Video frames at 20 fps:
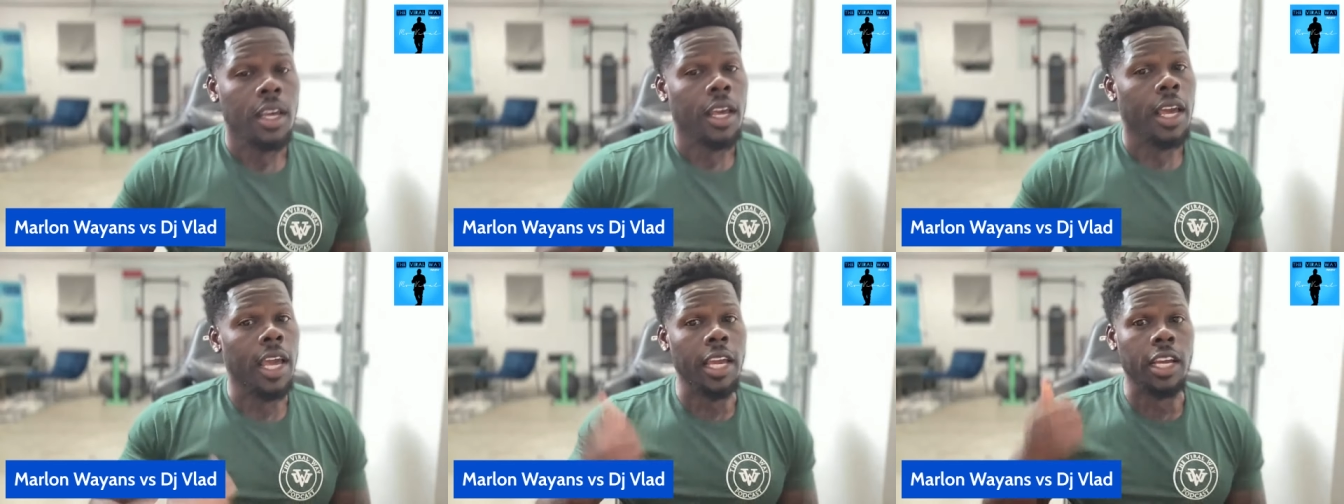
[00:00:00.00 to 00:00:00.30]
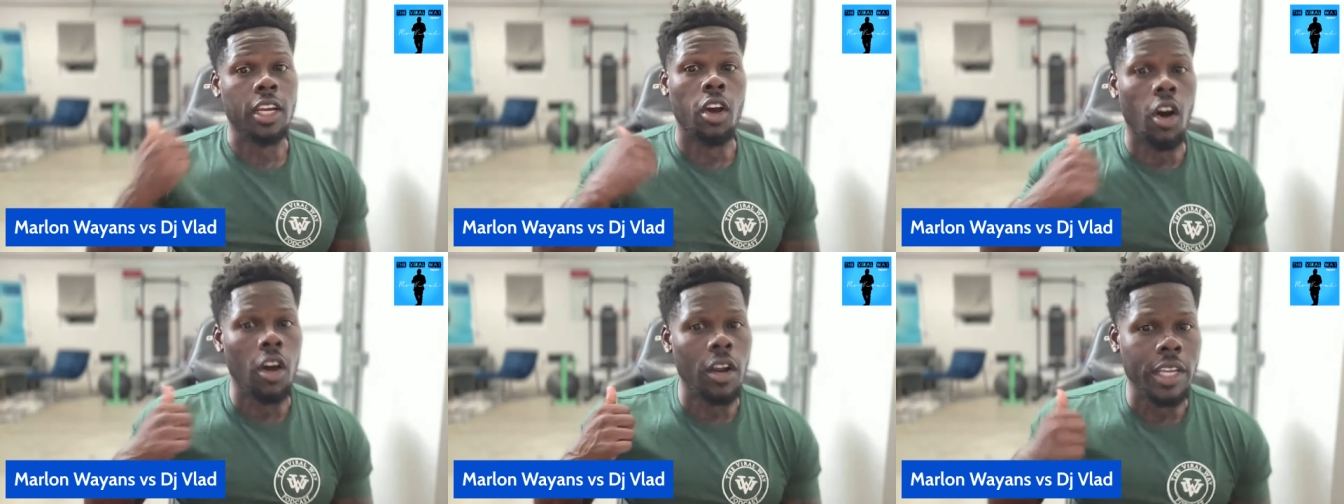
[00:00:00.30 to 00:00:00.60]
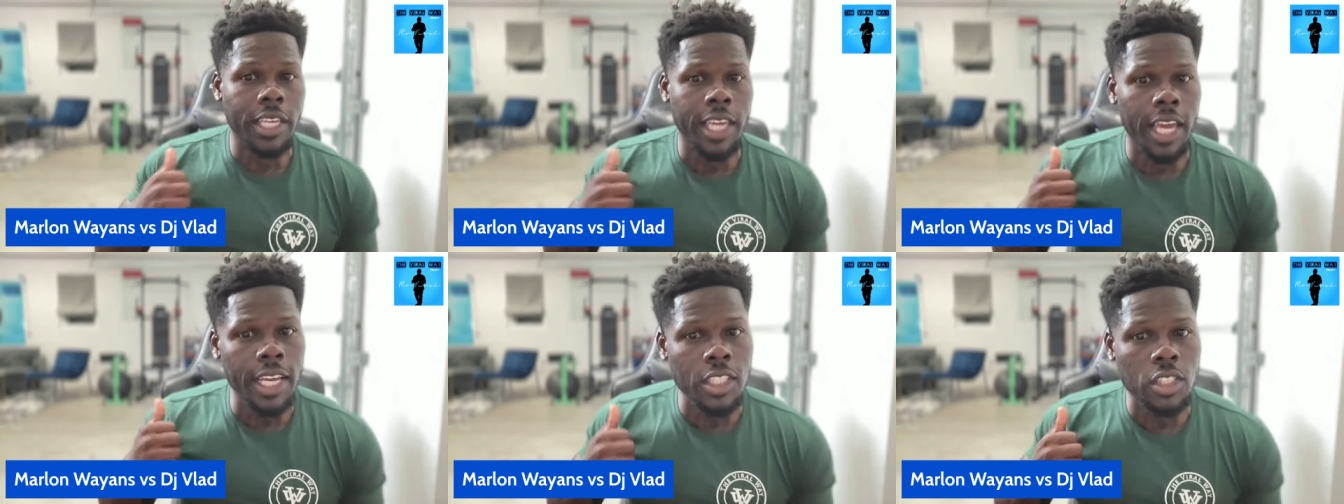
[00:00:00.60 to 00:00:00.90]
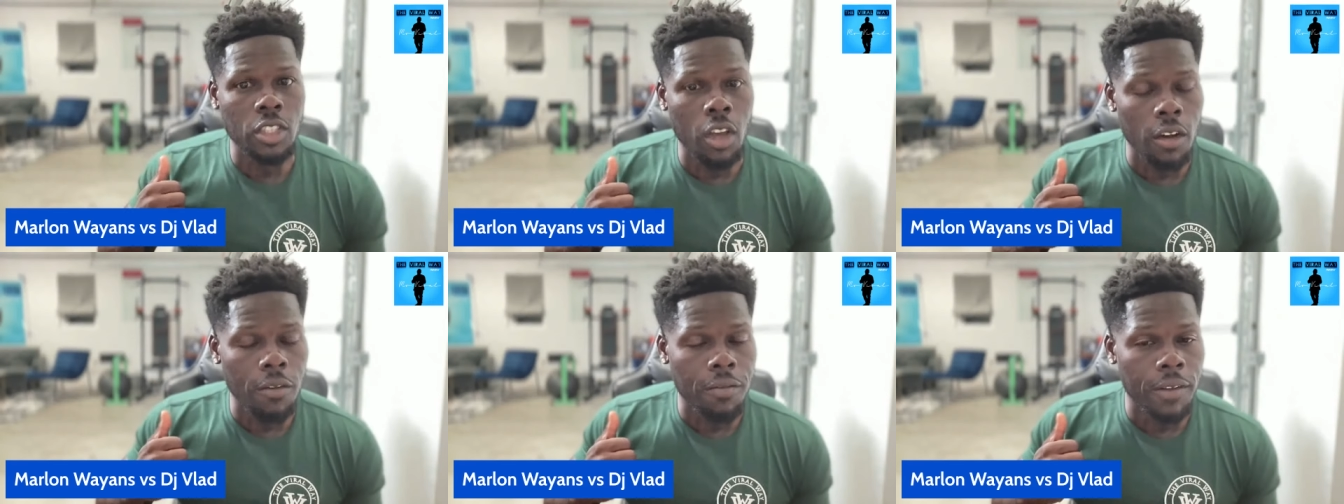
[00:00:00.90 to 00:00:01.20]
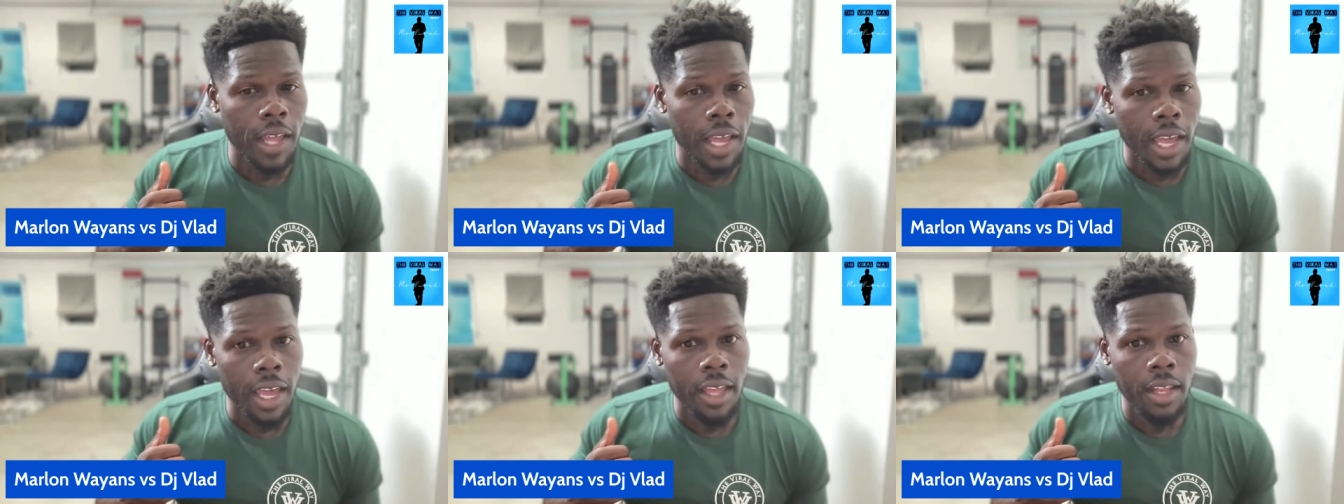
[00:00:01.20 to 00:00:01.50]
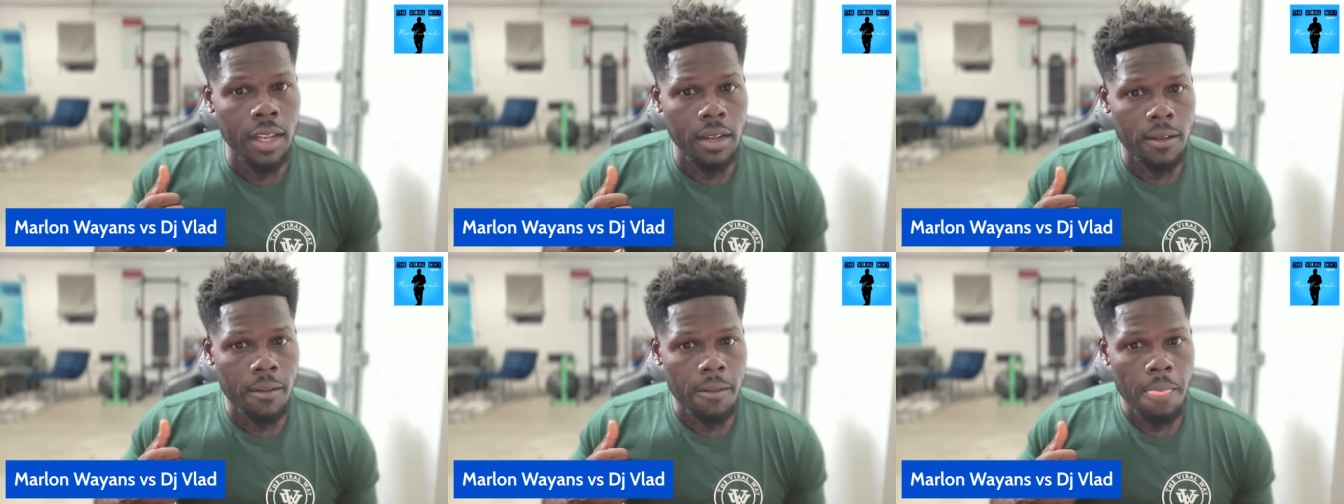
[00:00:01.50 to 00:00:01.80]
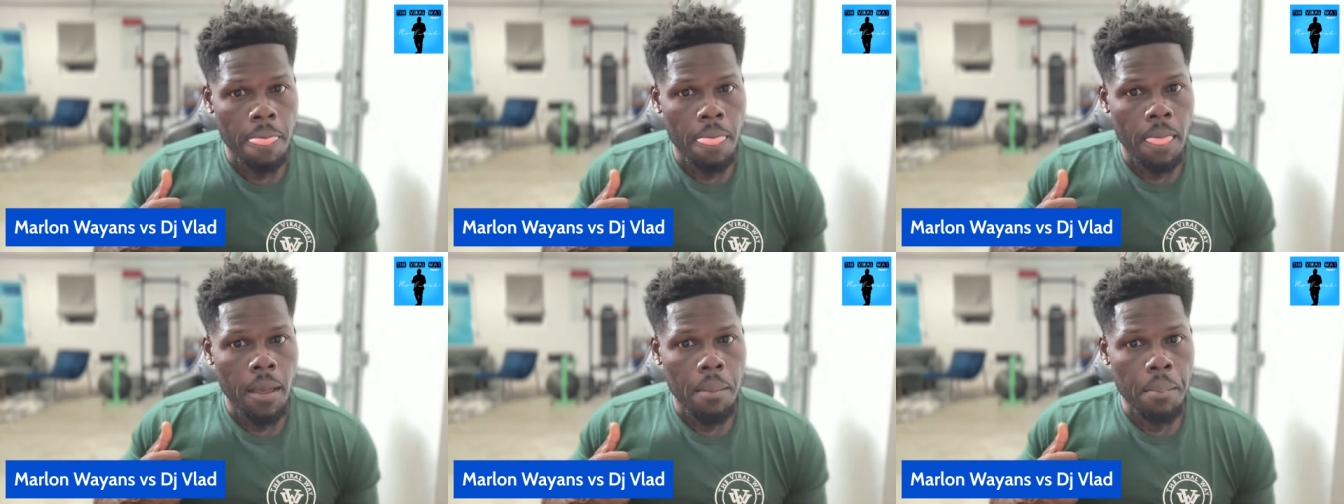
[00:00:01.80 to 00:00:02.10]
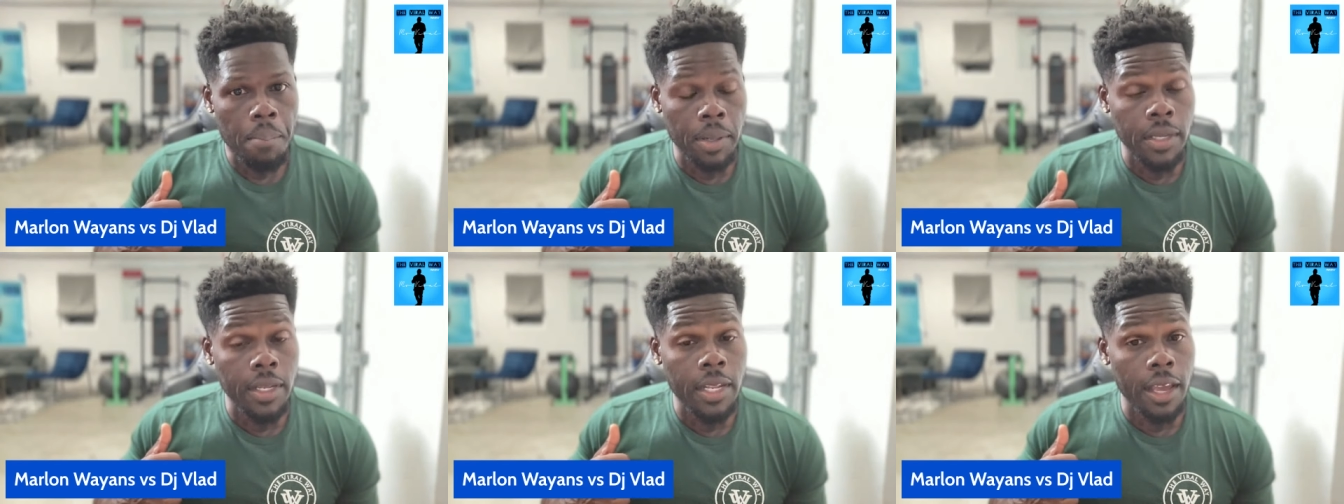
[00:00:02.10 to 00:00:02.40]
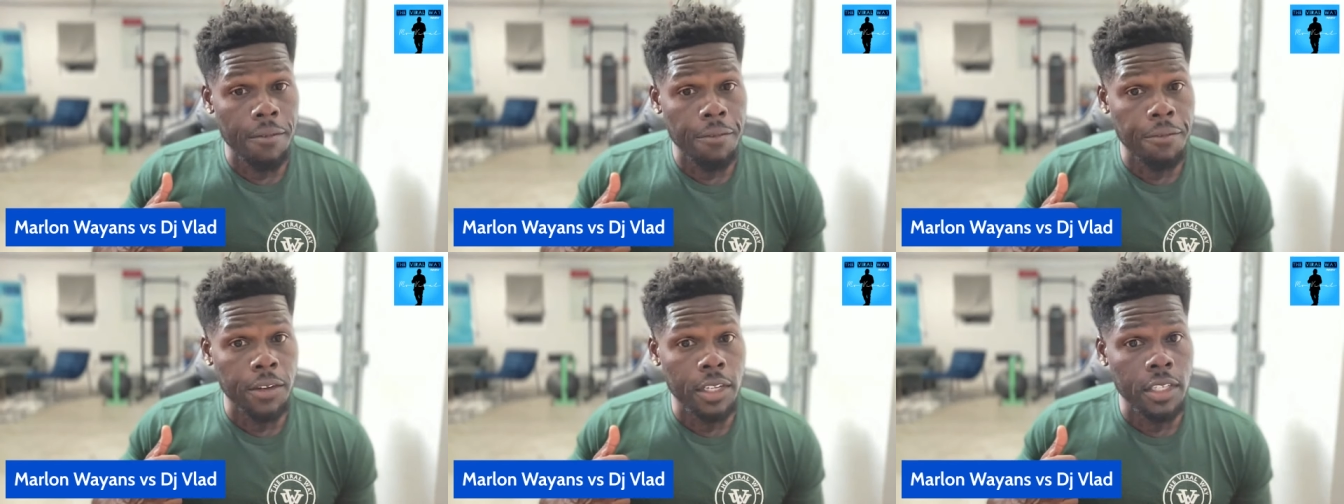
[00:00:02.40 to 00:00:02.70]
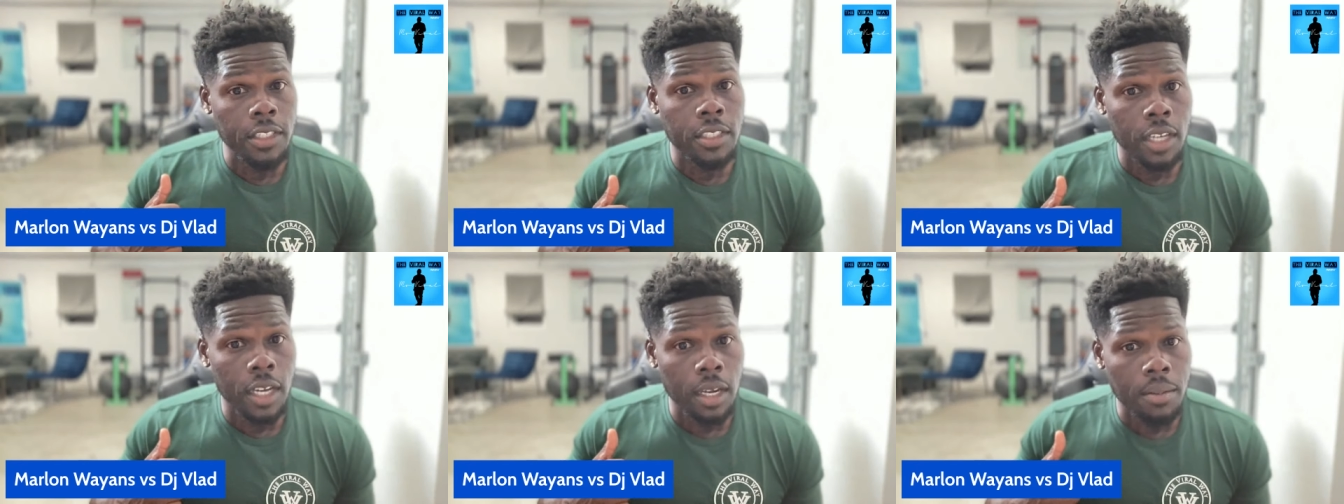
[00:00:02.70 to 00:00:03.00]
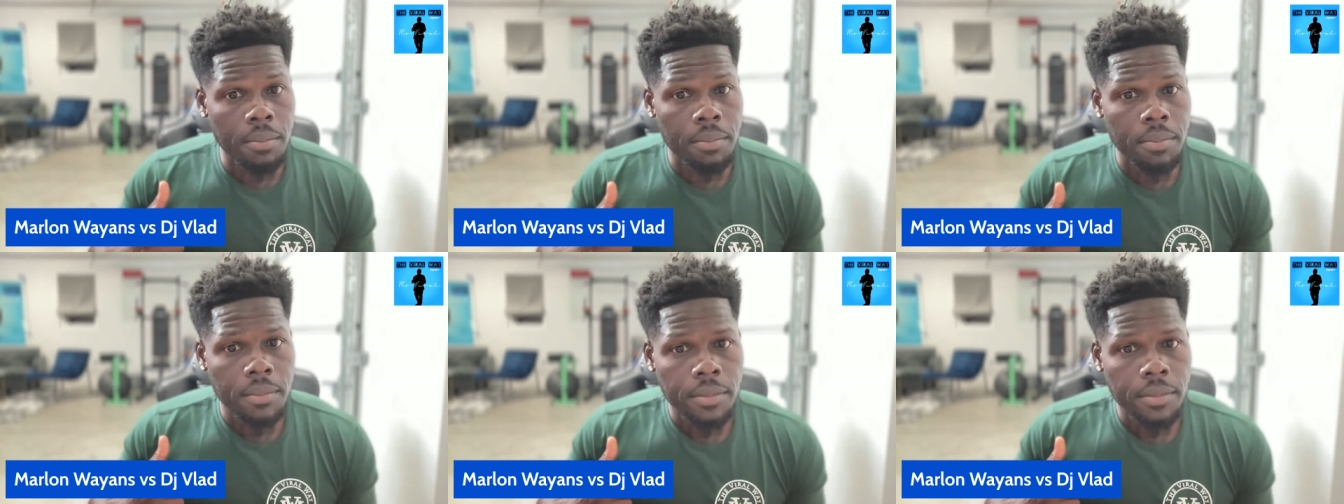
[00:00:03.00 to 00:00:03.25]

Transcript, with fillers: and caught a case off Vlad, putting that footage up.